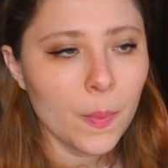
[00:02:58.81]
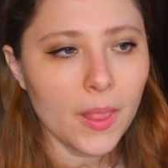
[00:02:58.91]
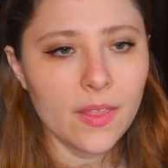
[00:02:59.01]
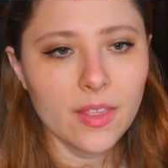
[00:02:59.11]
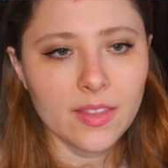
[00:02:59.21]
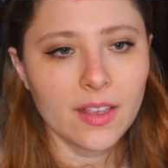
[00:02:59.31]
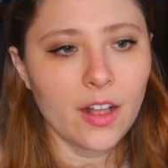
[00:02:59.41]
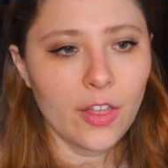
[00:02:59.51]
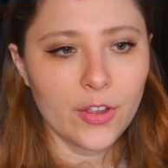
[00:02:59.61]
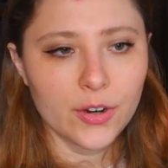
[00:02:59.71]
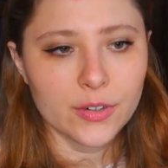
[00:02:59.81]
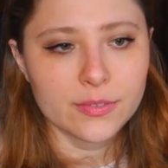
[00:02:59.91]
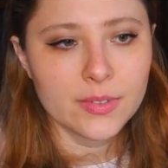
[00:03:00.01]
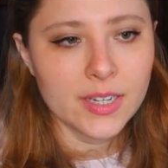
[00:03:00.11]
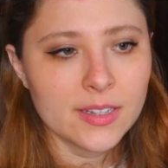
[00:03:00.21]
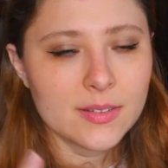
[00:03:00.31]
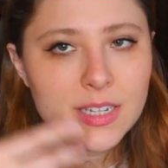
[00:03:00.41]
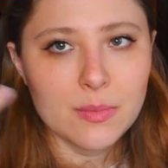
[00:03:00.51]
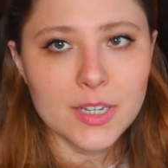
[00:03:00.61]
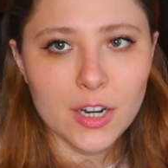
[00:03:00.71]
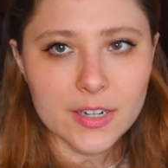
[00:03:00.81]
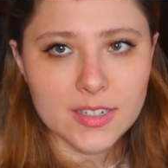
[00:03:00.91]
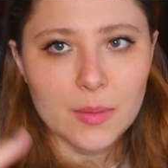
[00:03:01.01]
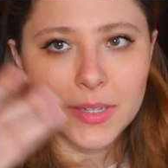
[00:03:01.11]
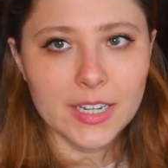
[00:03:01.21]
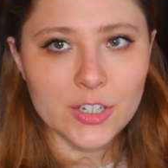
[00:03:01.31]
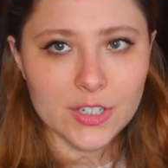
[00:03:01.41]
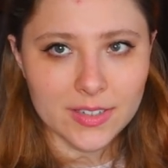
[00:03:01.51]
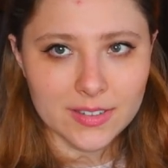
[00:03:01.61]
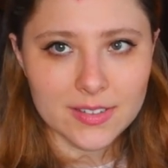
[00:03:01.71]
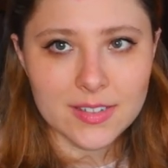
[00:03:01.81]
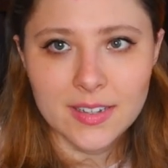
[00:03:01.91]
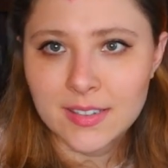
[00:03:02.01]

And then like other T B Rs and obligations